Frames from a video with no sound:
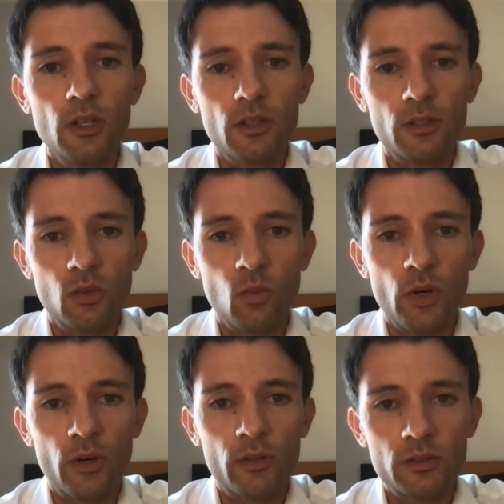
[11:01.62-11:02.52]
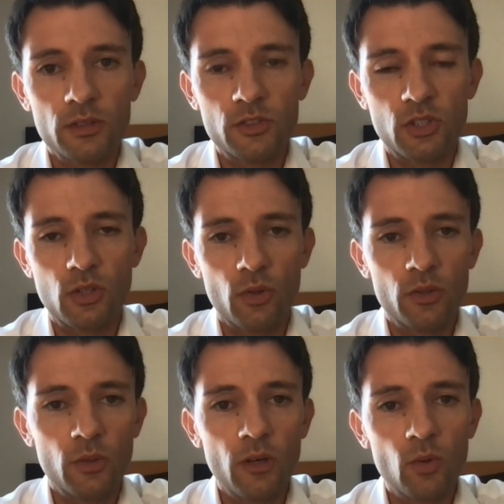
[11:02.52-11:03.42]
where the
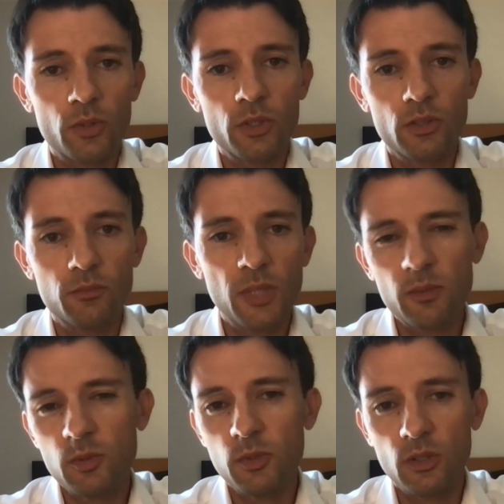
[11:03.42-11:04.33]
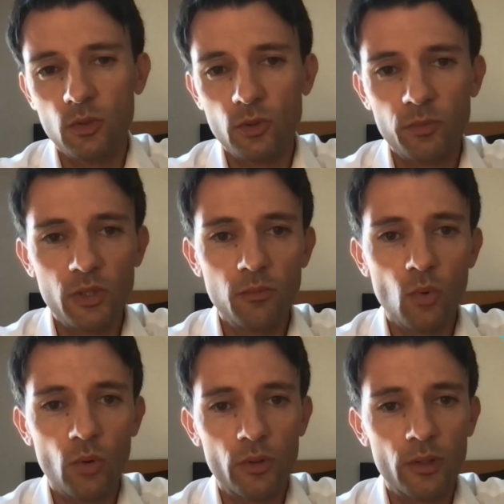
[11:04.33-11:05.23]
security level could maybe be a little bit
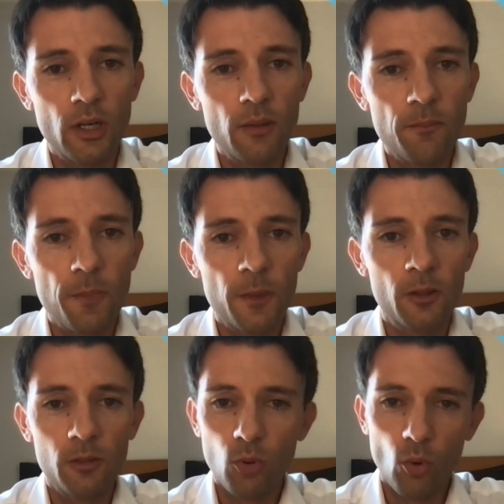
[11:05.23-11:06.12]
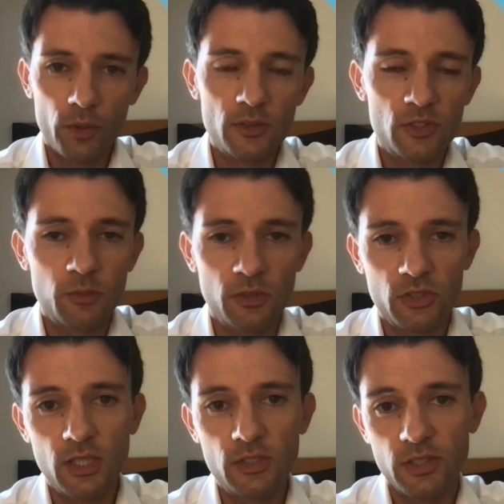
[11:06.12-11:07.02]
more important in some of those
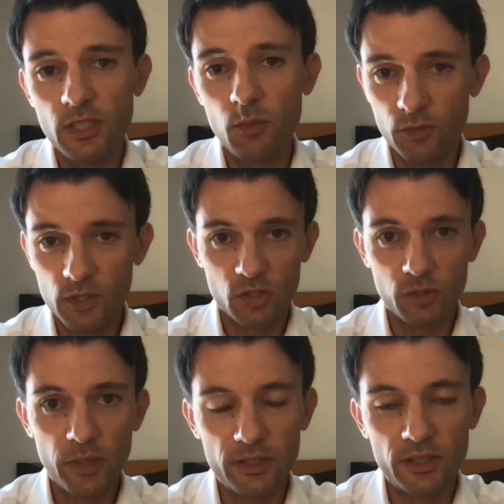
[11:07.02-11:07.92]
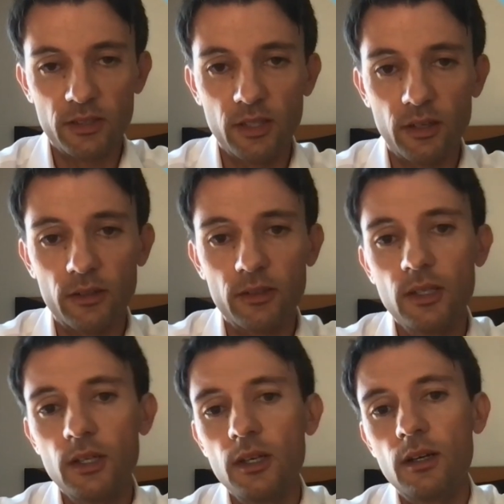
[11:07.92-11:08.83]
cases. I think we eventually might get there.
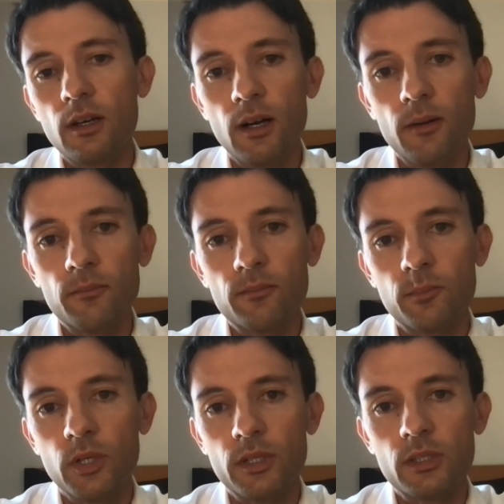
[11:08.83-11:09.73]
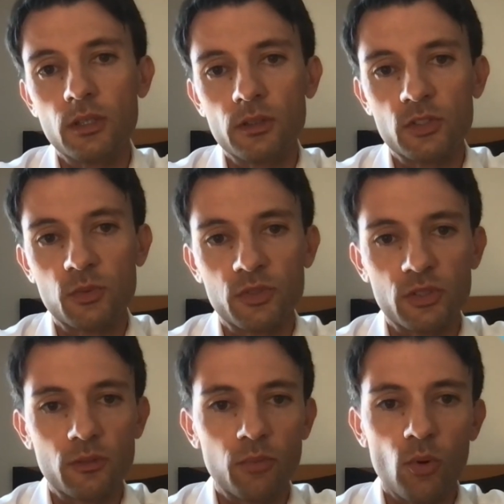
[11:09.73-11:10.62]
But this was
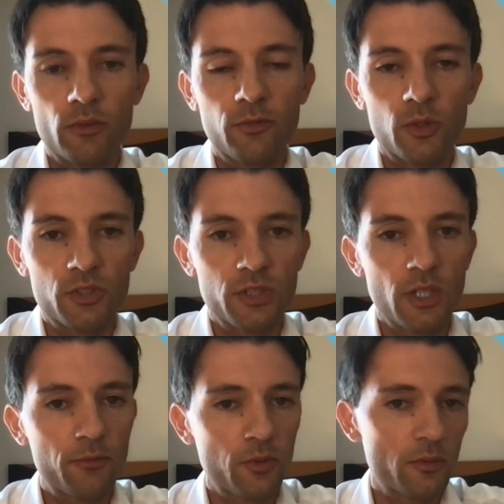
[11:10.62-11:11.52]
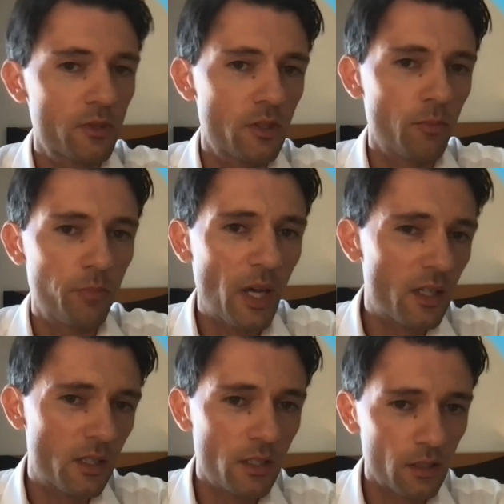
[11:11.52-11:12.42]
an important first step for
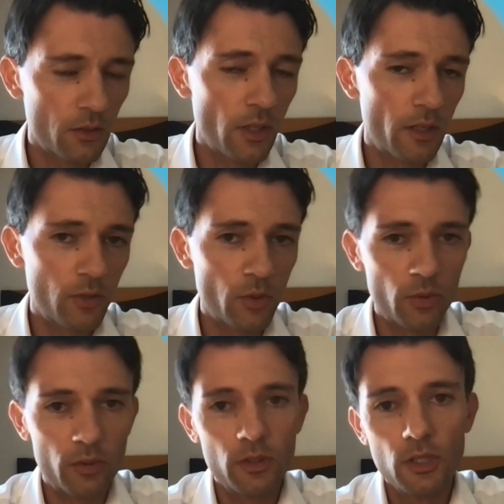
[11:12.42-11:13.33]
banking and a lot of other